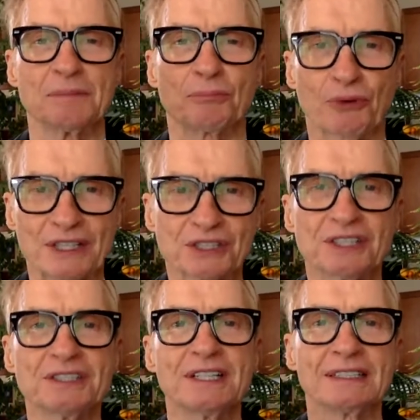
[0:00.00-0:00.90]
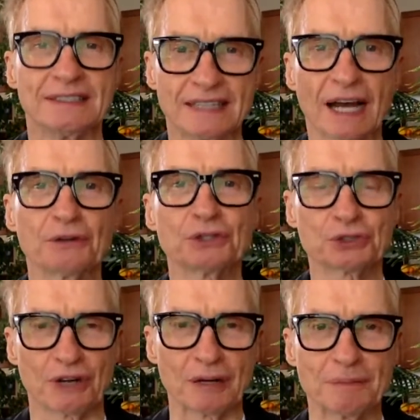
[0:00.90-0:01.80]
President Donald
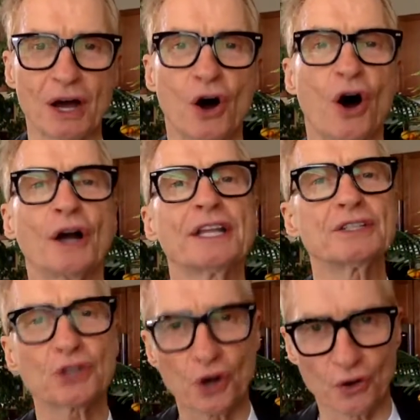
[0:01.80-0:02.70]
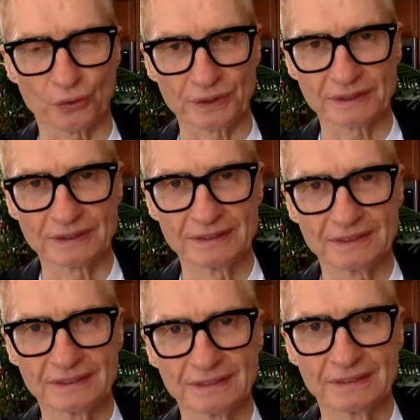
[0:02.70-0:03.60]
Trump, on his own,
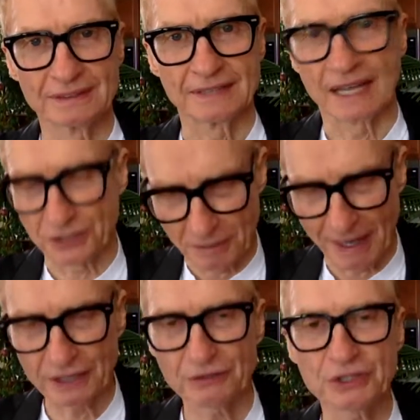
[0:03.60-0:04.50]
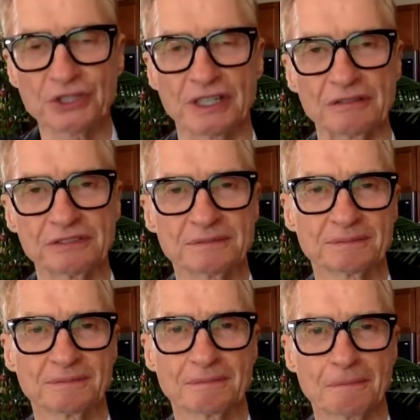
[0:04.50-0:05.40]
as commander-in-chief,
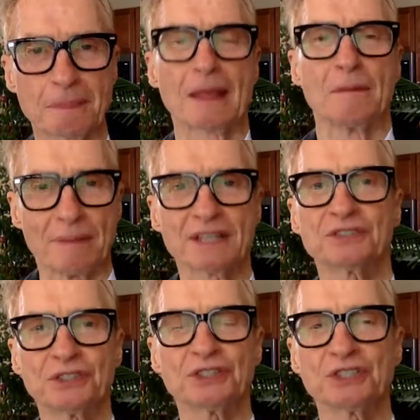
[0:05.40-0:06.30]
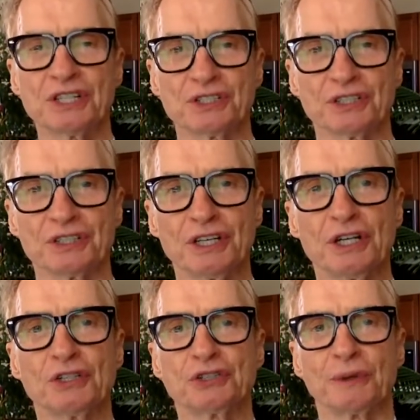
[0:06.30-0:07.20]
makes the decision
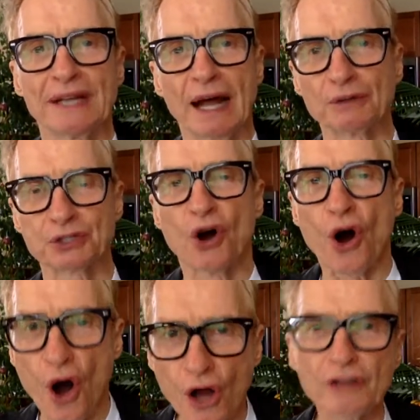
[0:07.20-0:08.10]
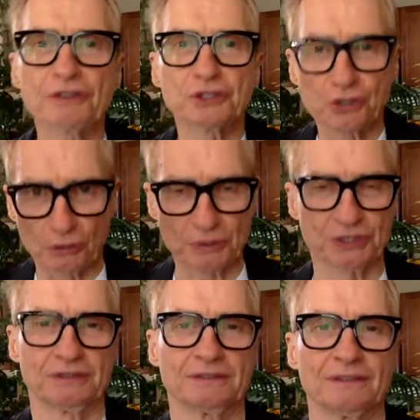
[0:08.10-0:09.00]
to announce all of the
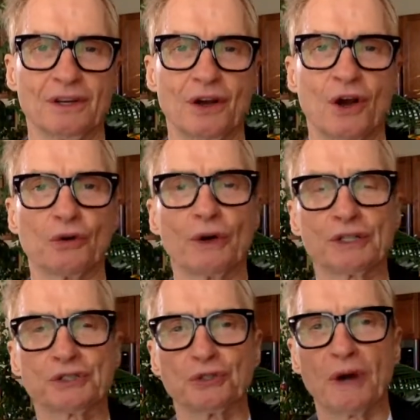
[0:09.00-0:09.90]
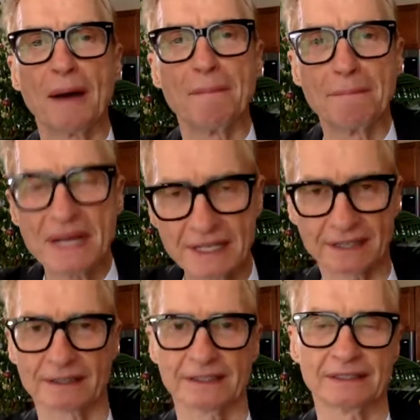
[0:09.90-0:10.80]
troops are going to
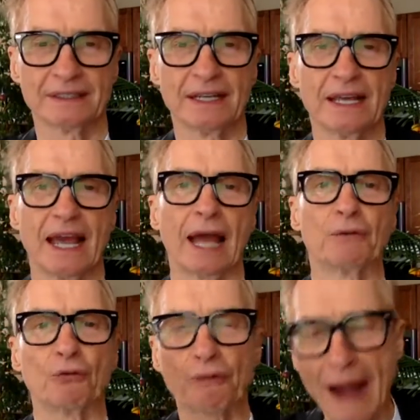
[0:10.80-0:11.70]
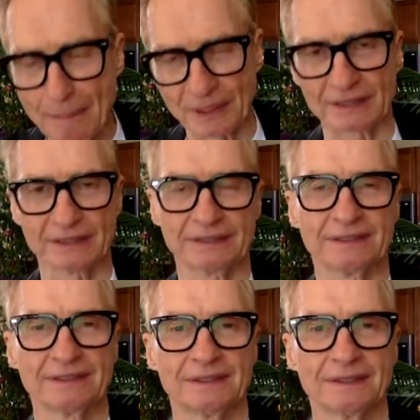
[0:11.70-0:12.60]
immediately and rapidly
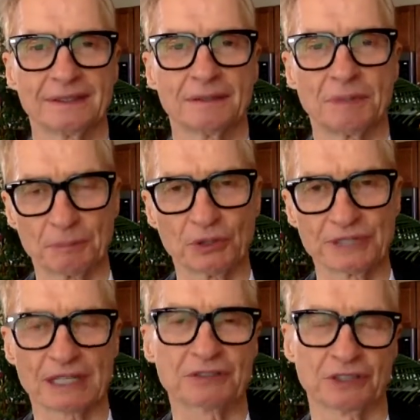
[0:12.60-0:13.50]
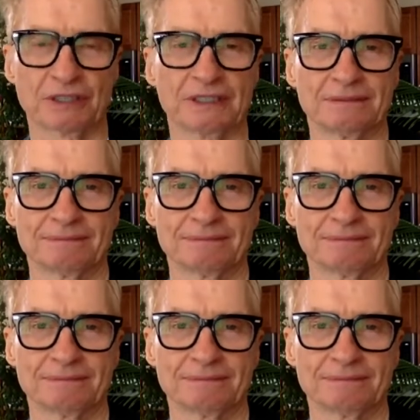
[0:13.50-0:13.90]
be pulled out of Syria.